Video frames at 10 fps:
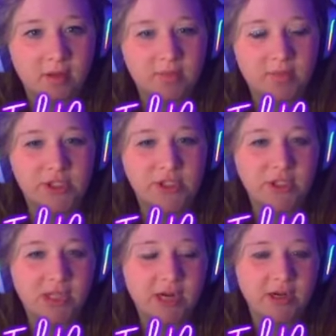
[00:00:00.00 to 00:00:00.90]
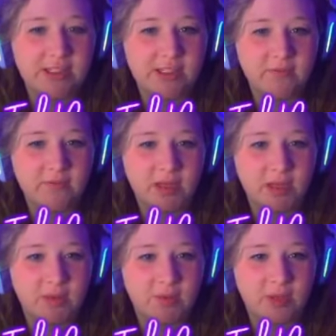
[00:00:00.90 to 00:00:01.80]
Purchase your lottery ticket via the
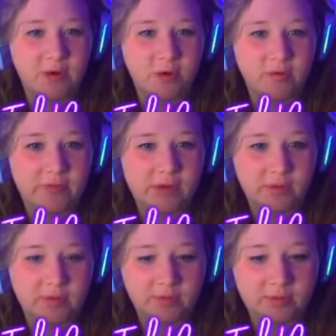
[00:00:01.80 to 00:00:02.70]
computer or phone.